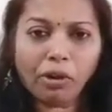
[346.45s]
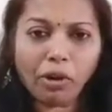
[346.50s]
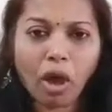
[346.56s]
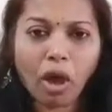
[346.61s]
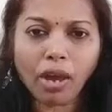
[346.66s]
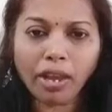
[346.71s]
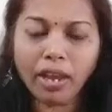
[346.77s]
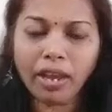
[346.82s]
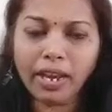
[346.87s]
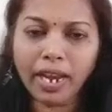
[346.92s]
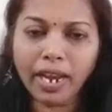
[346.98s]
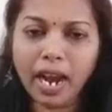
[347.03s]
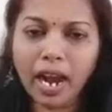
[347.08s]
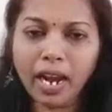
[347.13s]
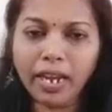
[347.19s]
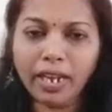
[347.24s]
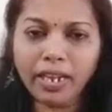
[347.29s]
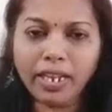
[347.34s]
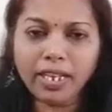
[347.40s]
to talk here
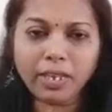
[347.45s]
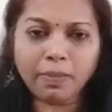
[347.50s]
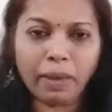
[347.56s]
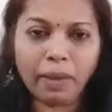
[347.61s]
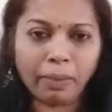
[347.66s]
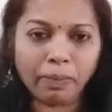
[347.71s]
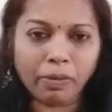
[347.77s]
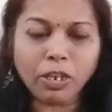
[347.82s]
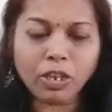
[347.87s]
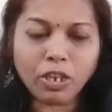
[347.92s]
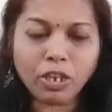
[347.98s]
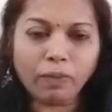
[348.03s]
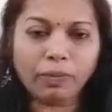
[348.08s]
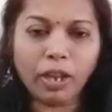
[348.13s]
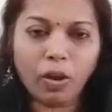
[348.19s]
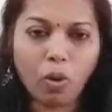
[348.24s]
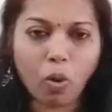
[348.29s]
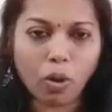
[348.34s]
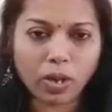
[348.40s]
regarding these members of
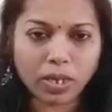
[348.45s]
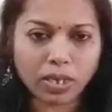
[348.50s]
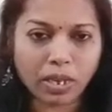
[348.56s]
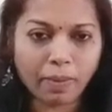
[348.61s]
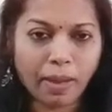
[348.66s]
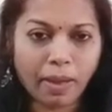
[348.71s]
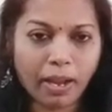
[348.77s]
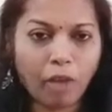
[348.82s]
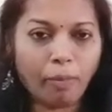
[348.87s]
the Lok Sabha,